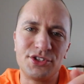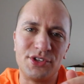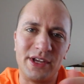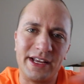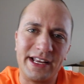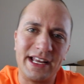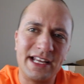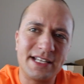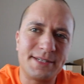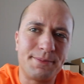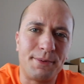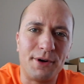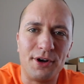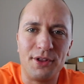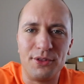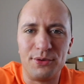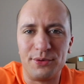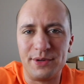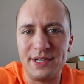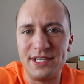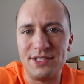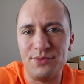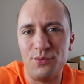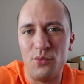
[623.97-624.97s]
I guess part of the
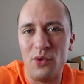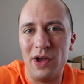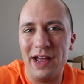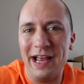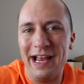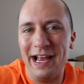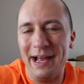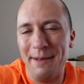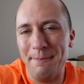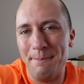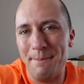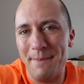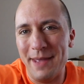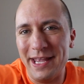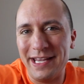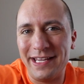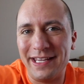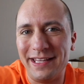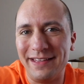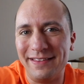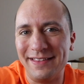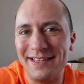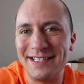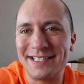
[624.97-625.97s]
reason why I'm
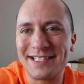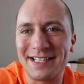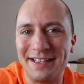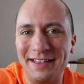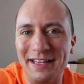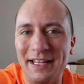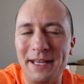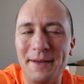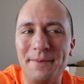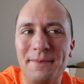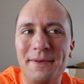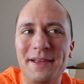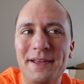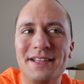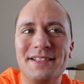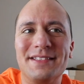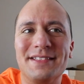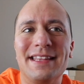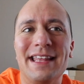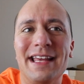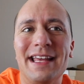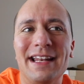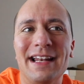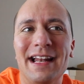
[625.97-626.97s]
making this clip is
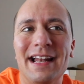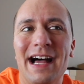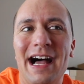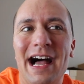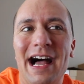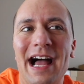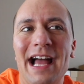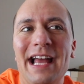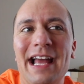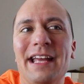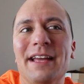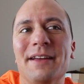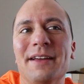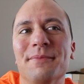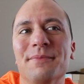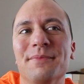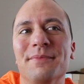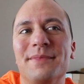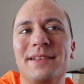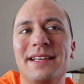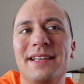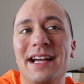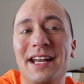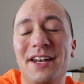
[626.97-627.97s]
that I
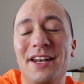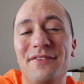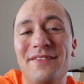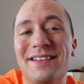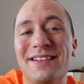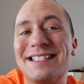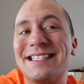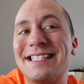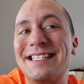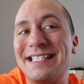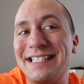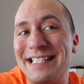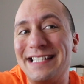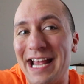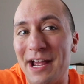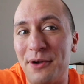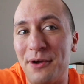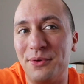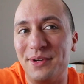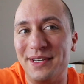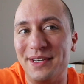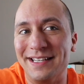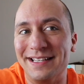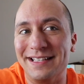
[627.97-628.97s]
am kind of
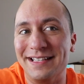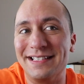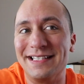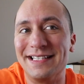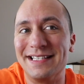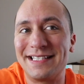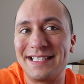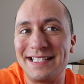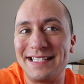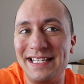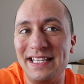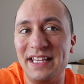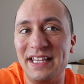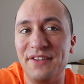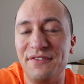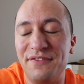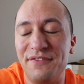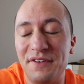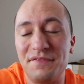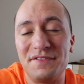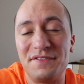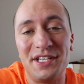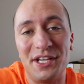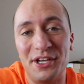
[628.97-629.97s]
astounded to see that
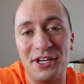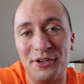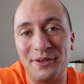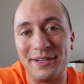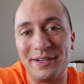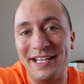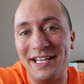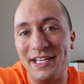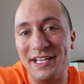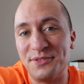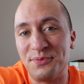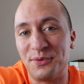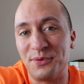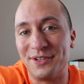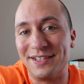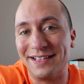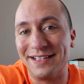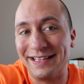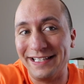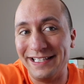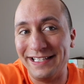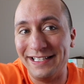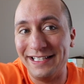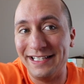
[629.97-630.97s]
1,500 keys were
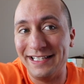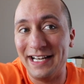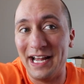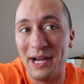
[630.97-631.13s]
deleted.